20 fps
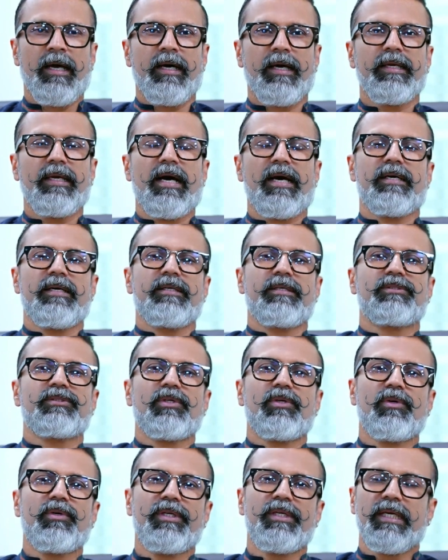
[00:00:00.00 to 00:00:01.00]
Yeah,
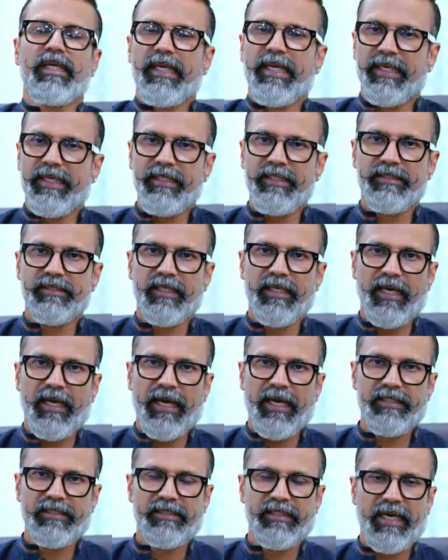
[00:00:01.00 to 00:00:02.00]
so dear ladies,
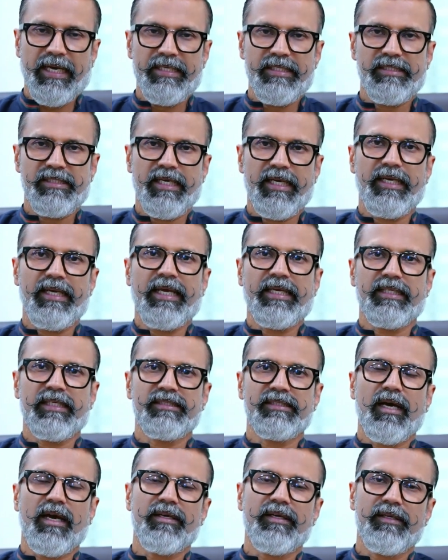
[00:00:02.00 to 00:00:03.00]
as I
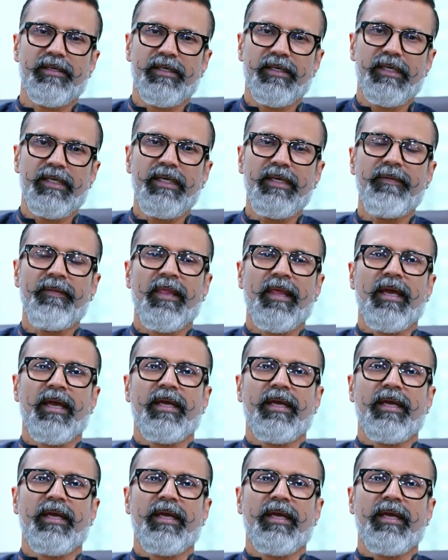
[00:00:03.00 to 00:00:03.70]
started early,